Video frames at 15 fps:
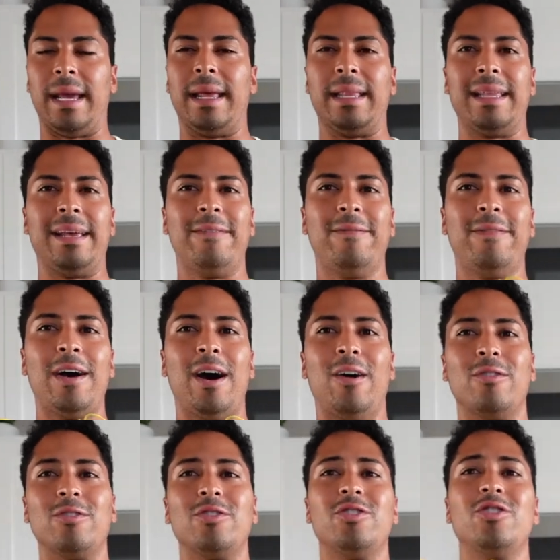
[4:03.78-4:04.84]
in. They
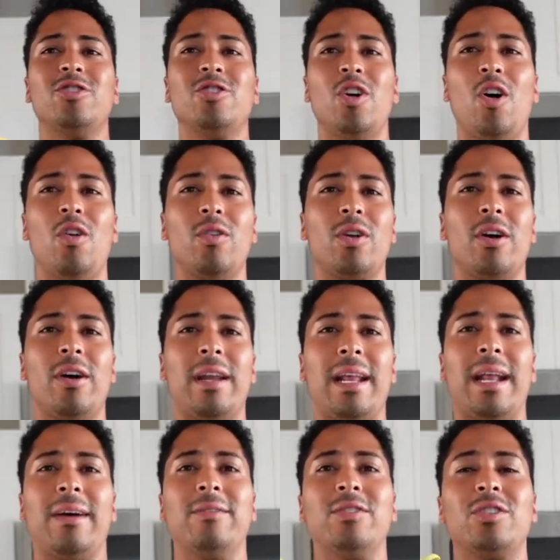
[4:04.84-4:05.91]
felt so good,
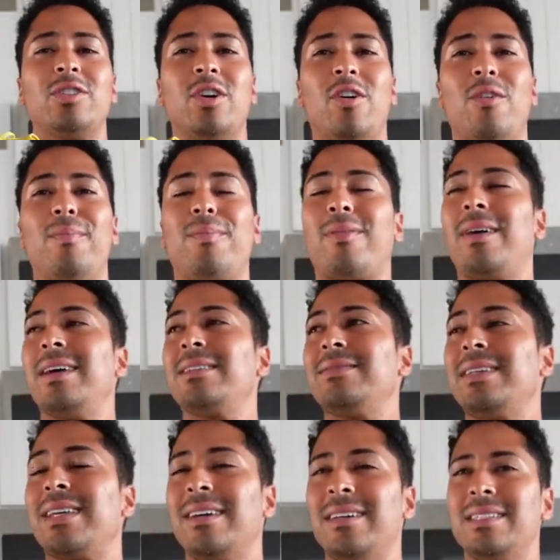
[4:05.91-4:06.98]
and I was so impressed
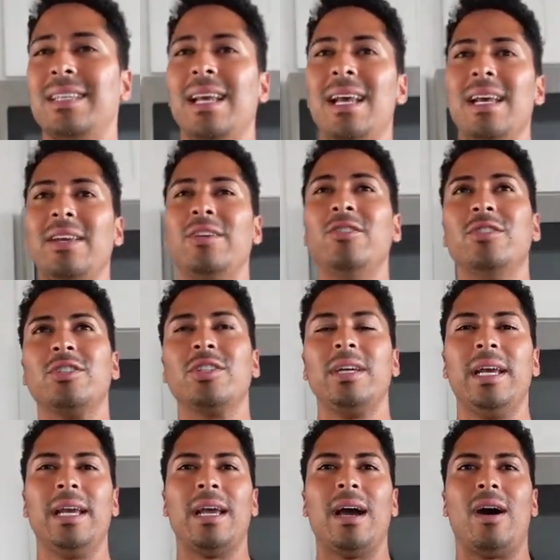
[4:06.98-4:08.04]
because
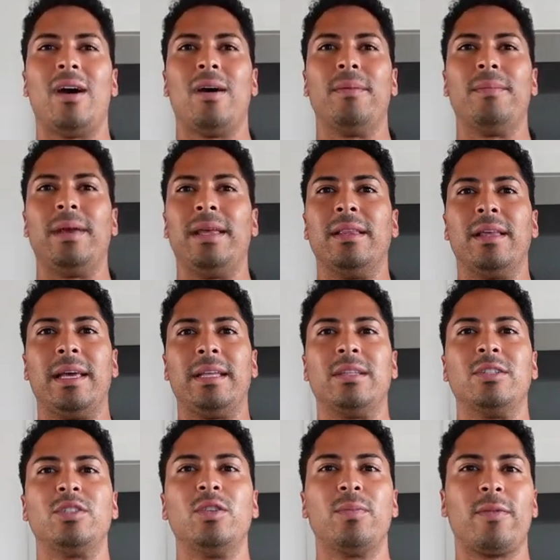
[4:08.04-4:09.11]
usually in like
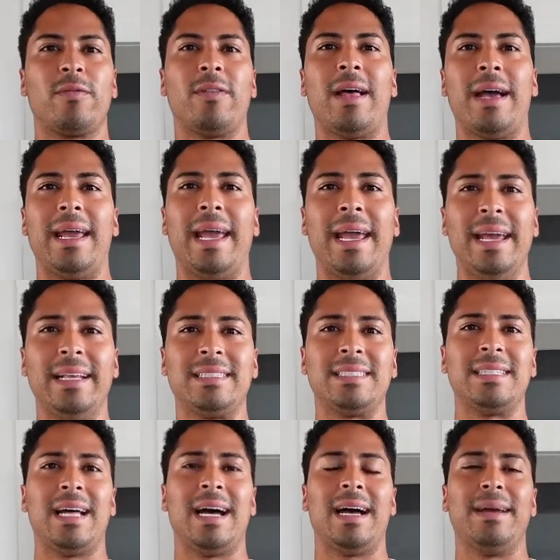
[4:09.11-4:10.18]
the Superfly 8s
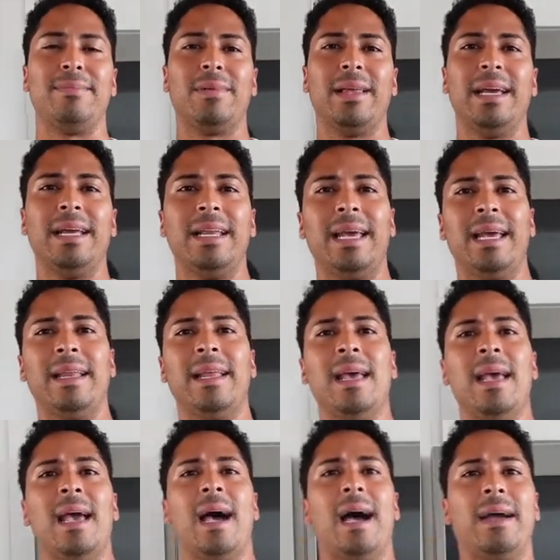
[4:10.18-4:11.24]
that I played in,
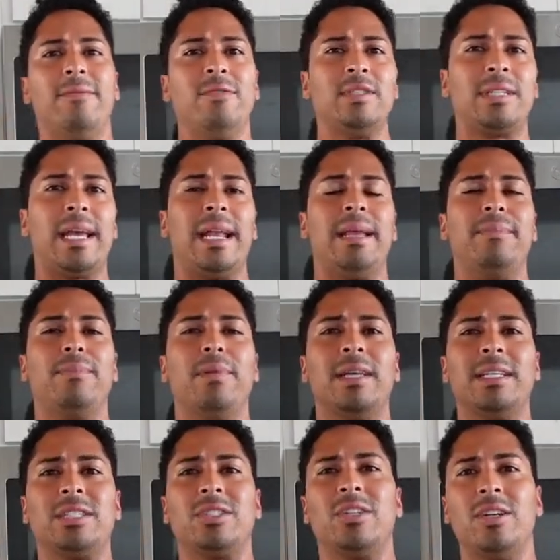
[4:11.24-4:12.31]
I was getting
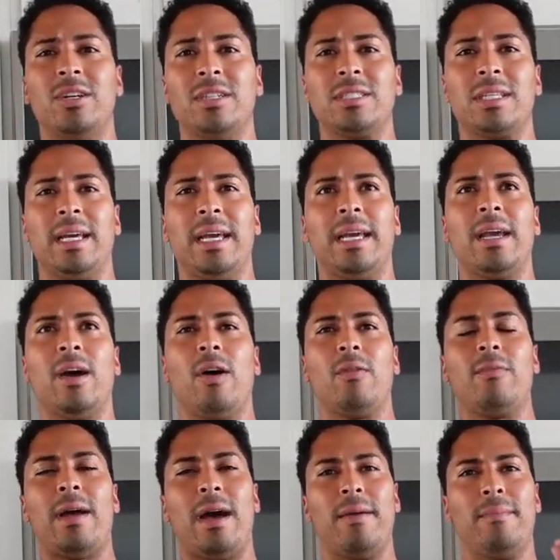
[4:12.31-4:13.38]
blisters like
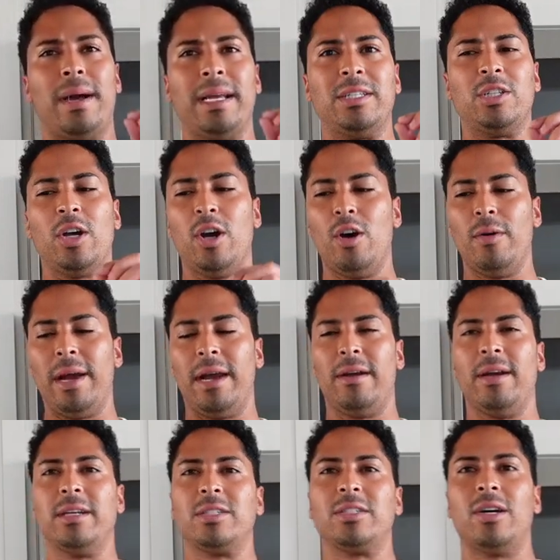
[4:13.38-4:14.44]
around my toe
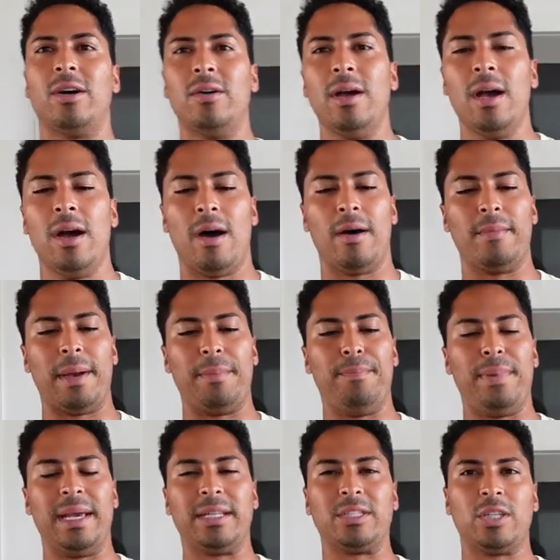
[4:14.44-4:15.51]
area. So on my
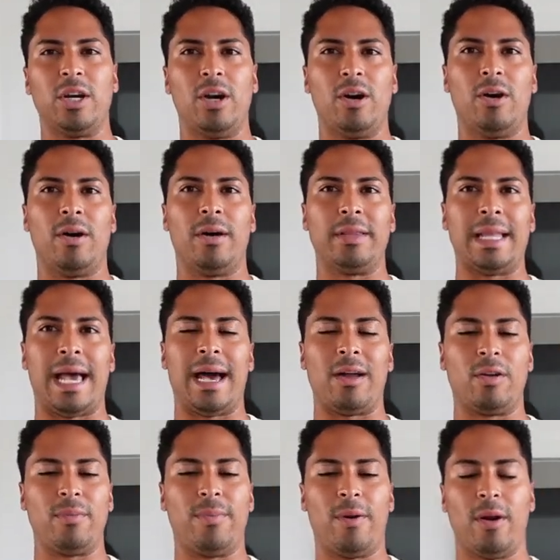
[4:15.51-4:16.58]
big toe, on the
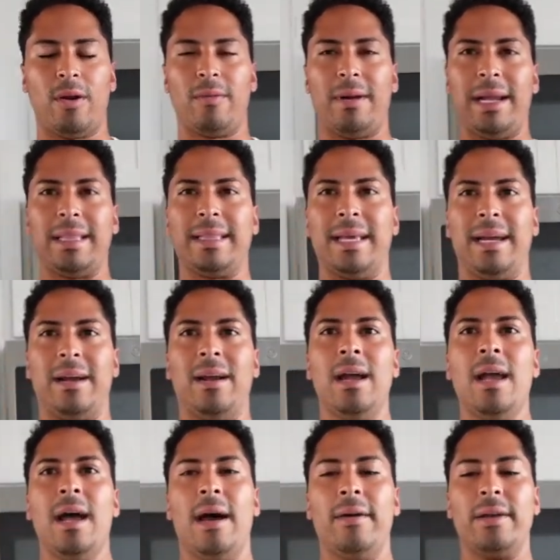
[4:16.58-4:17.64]
outer part right there,
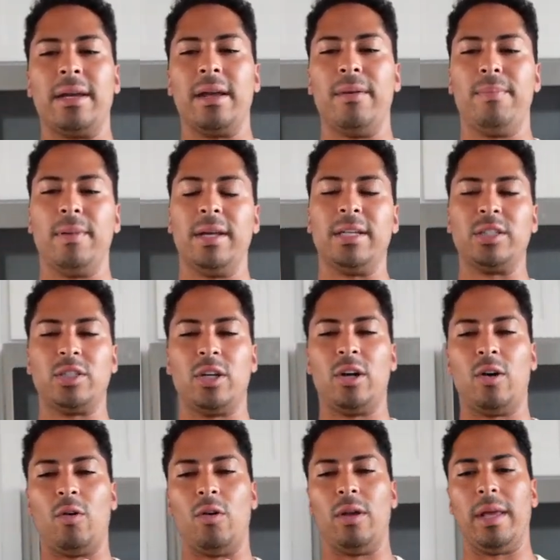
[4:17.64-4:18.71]
I would get a blister,
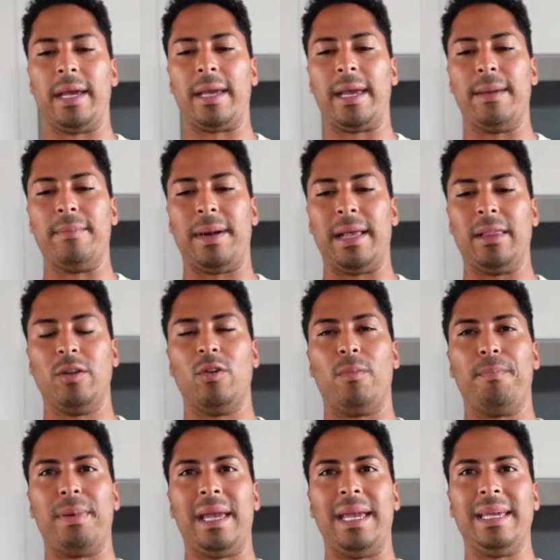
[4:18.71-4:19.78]
or like in my little
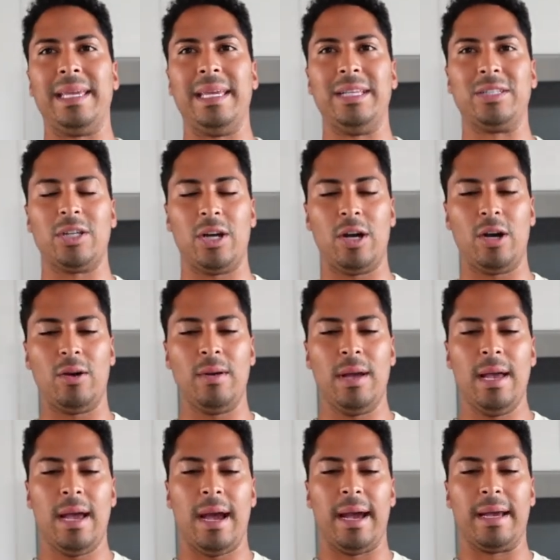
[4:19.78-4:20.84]
pinky toe,
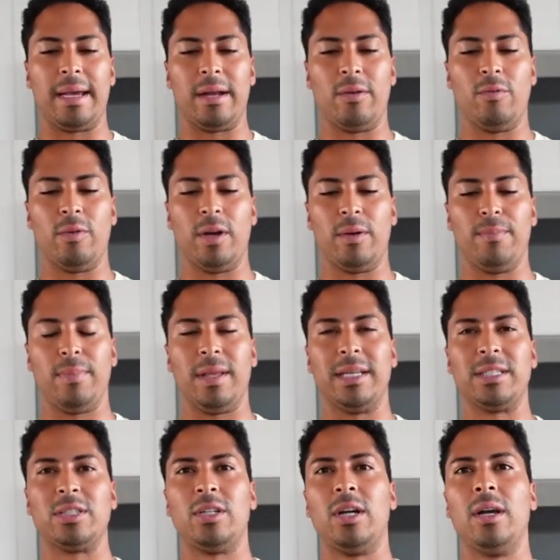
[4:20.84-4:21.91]
I get a weird
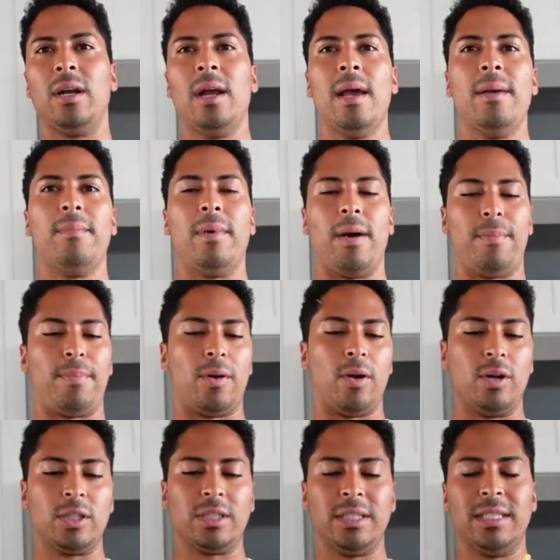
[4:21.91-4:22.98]
blister. But
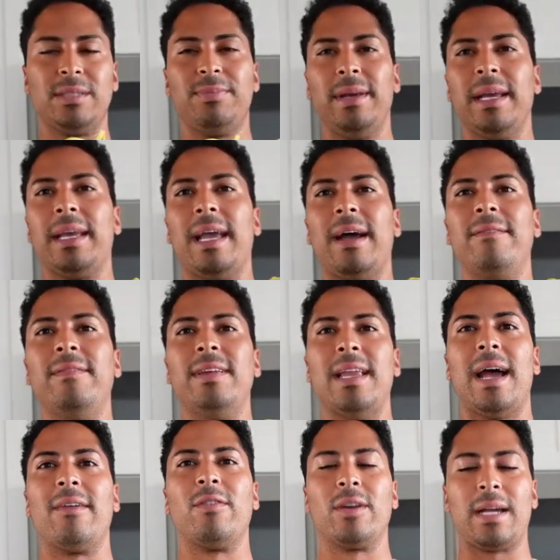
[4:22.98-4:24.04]
personally speaking, I've
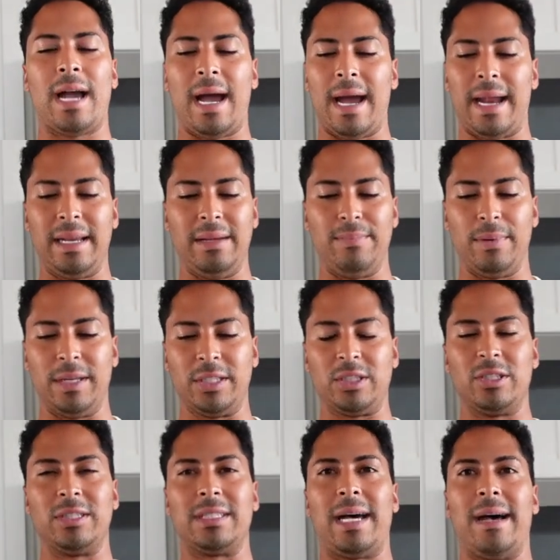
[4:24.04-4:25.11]
never got any
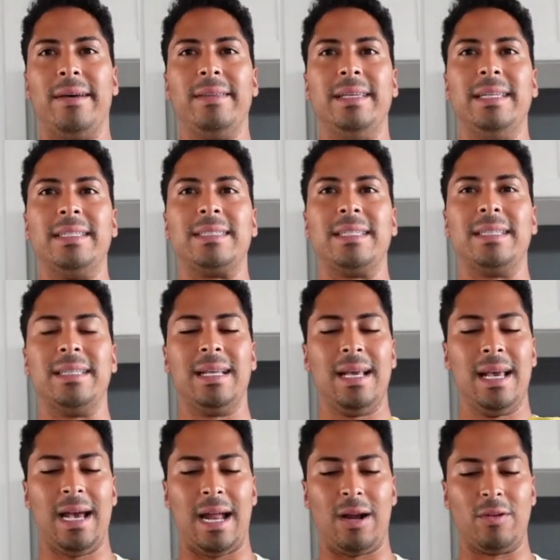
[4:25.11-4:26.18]
blisters out of these, and
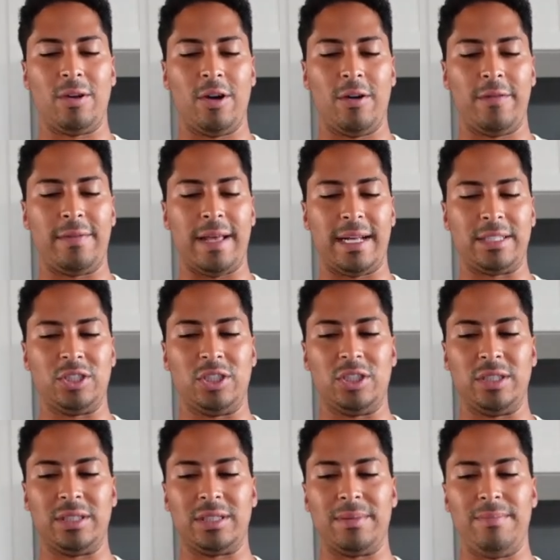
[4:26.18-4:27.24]
I don't know if that's
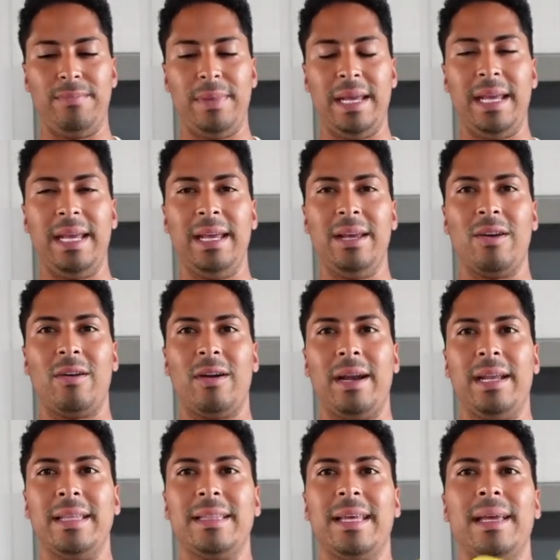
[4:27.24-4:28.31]
just me or
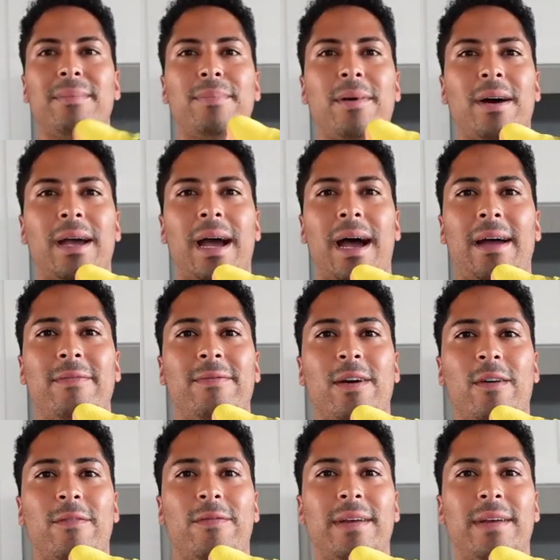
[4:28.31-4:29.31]
anything, but I felt